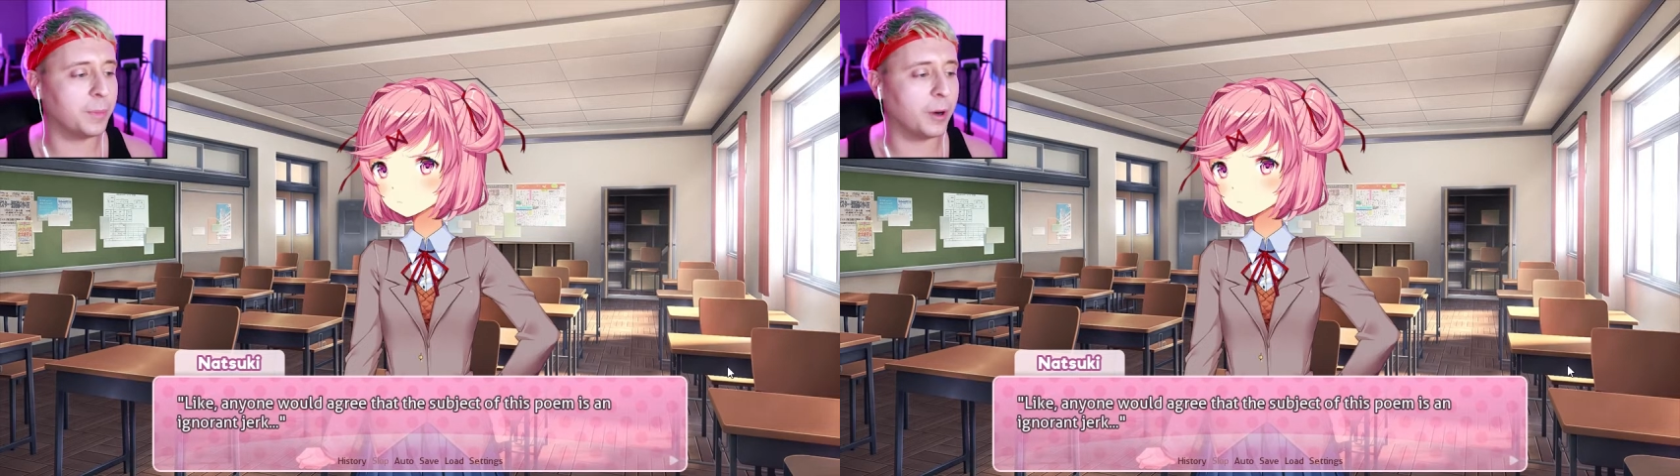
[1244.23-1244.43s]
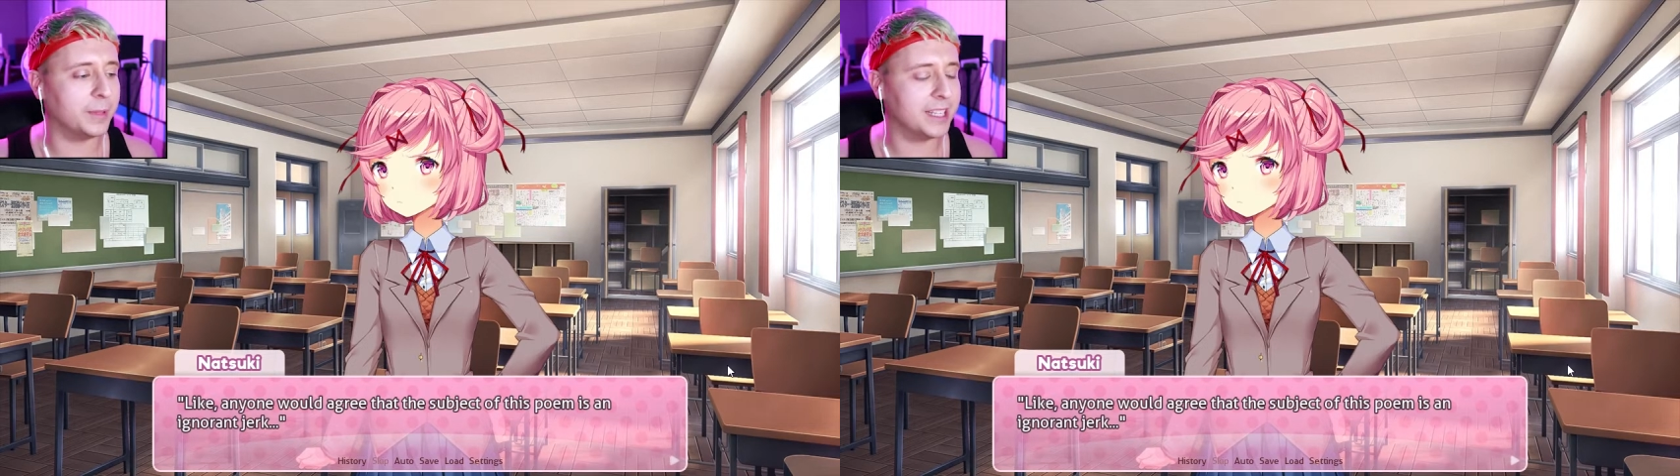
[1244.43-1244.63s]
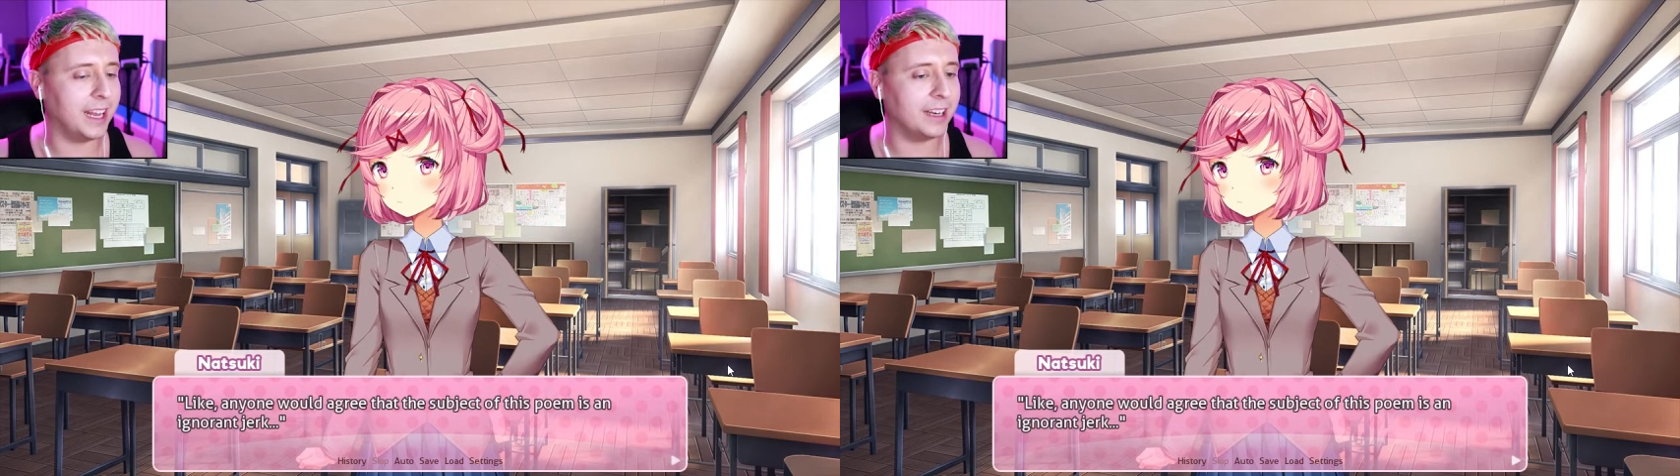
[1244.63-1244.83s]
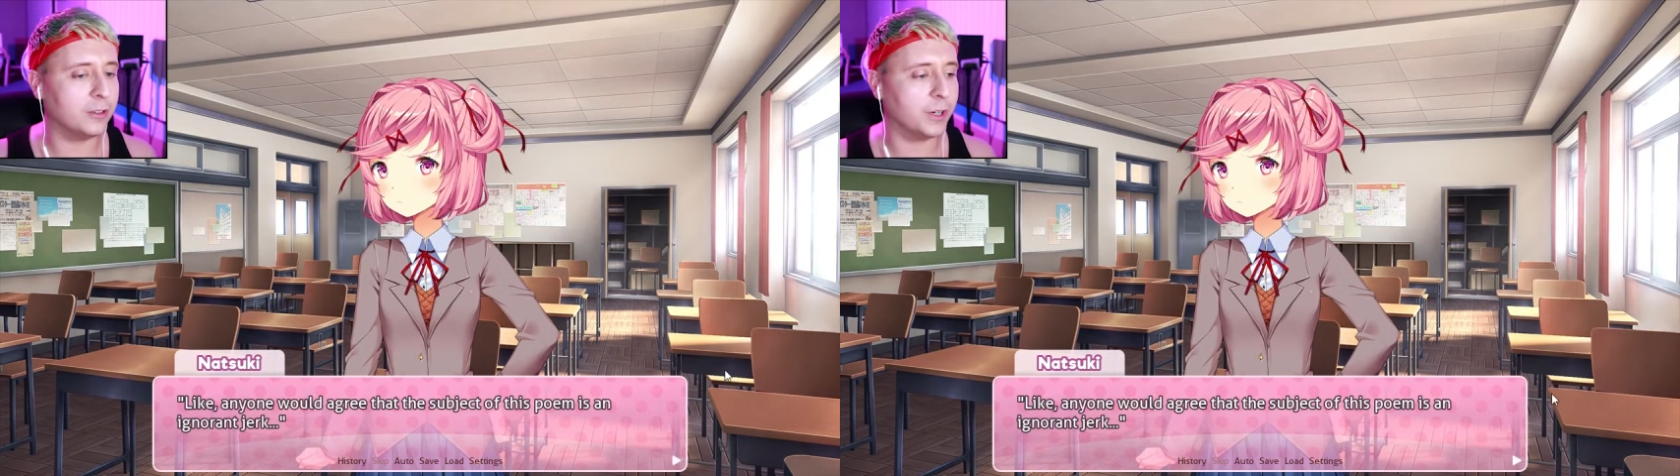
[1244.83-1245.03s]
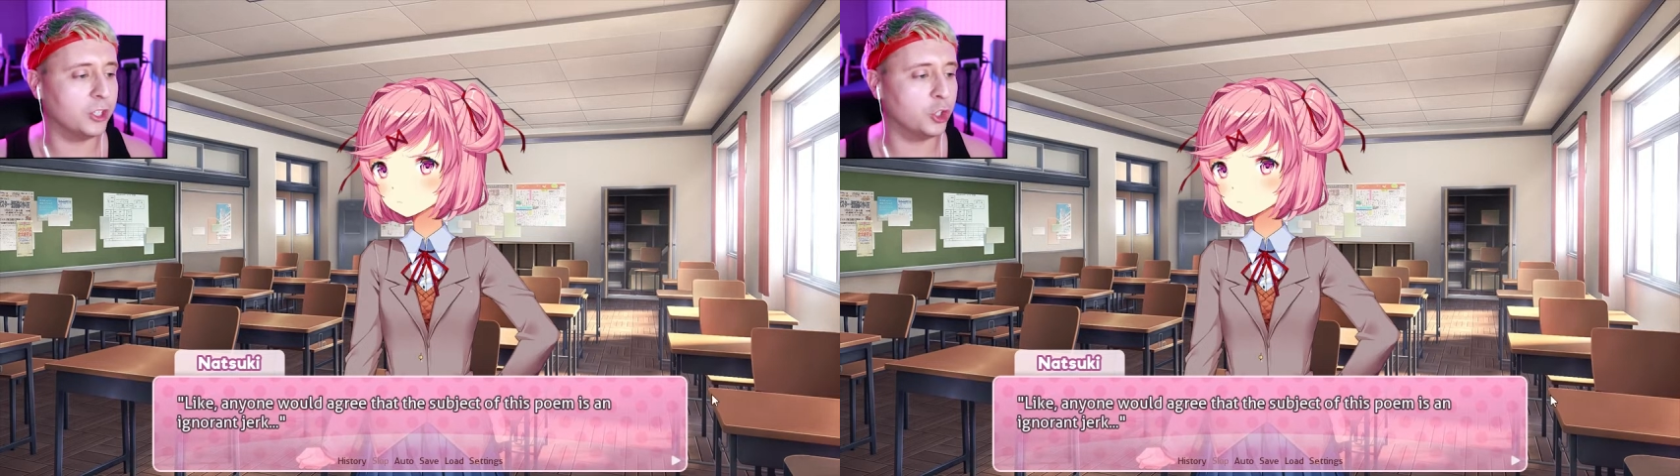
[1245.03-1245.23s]
poem is an
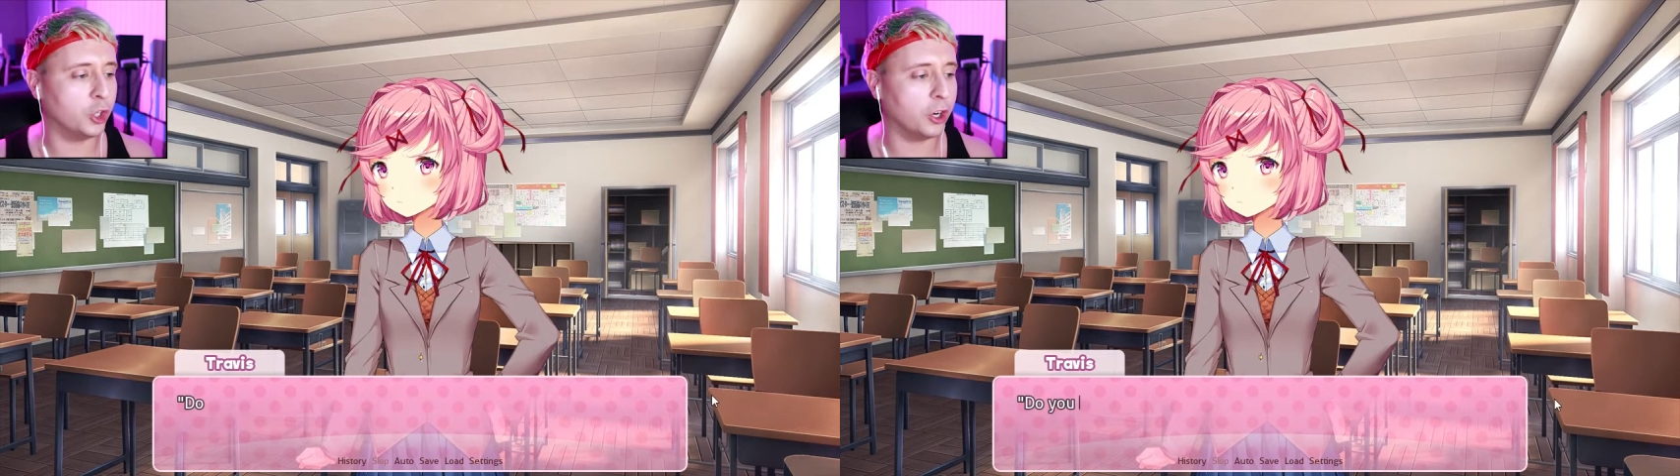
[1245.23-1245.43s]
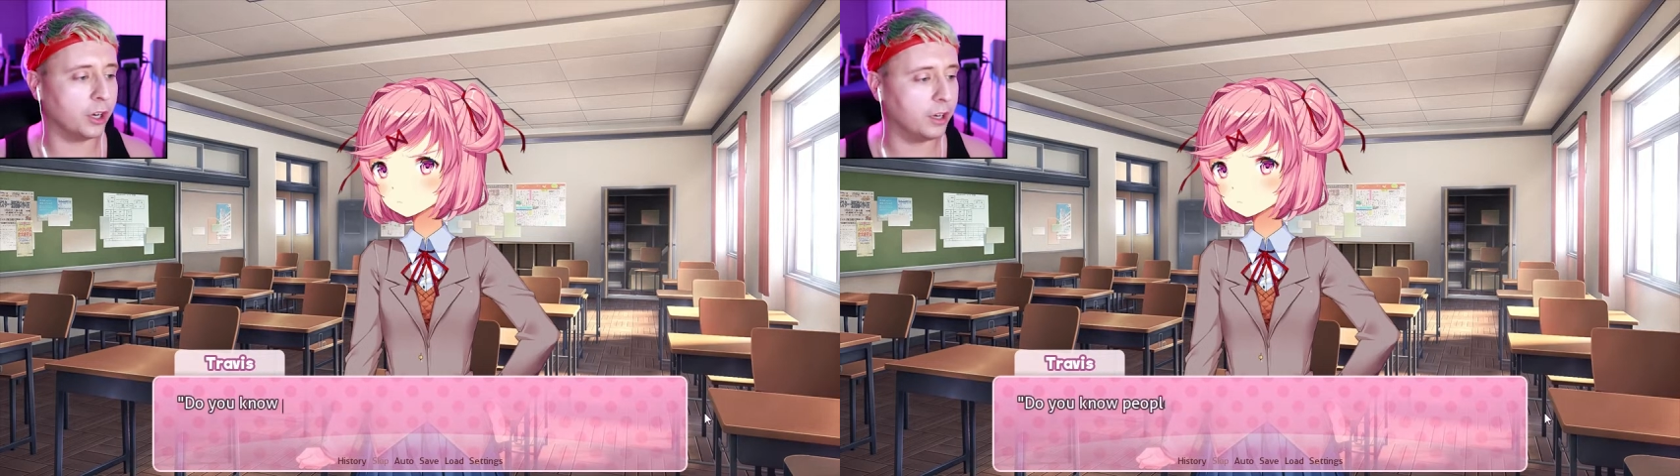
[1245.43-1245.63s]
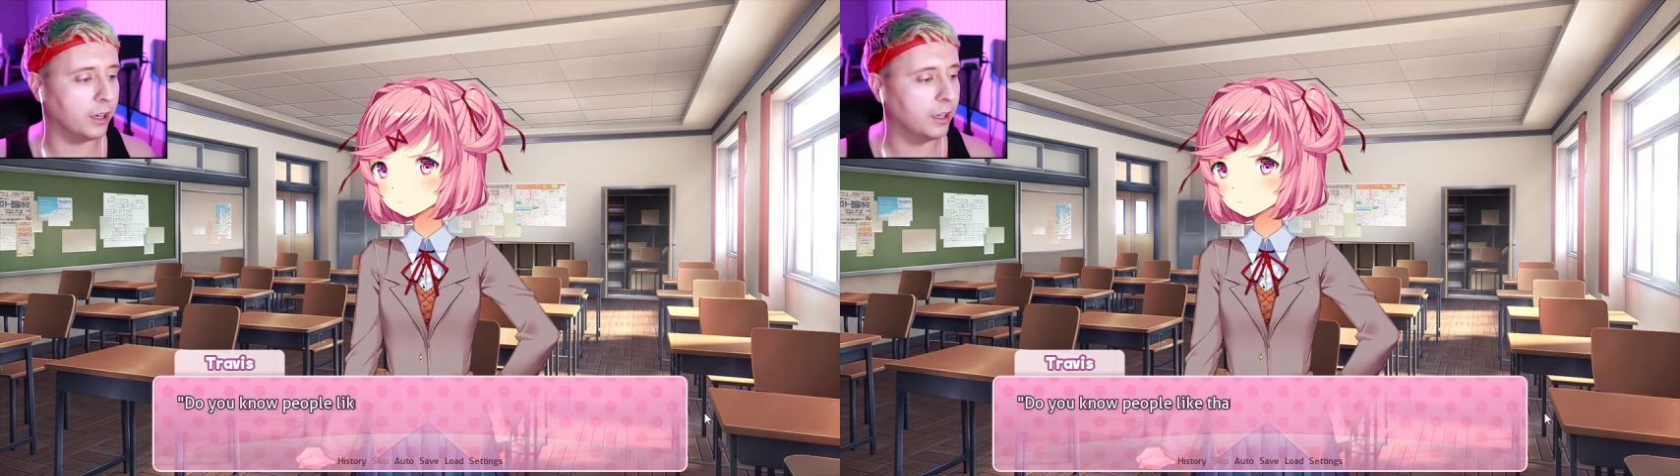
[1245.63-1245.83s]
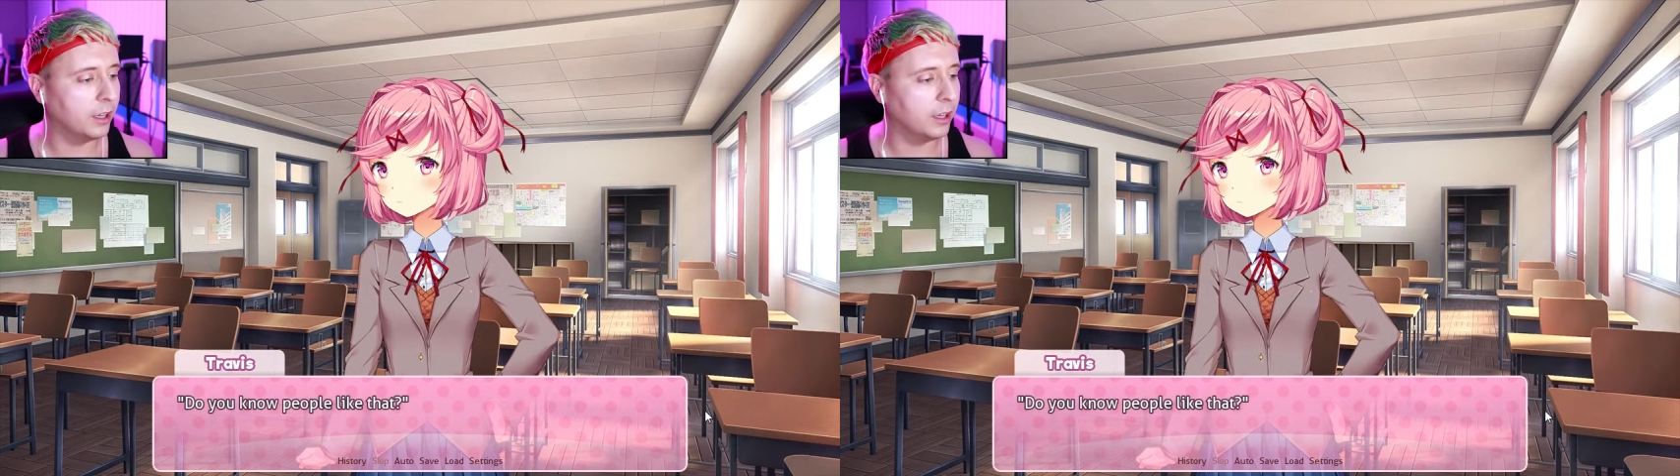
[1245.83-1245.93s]
ignorant jerk.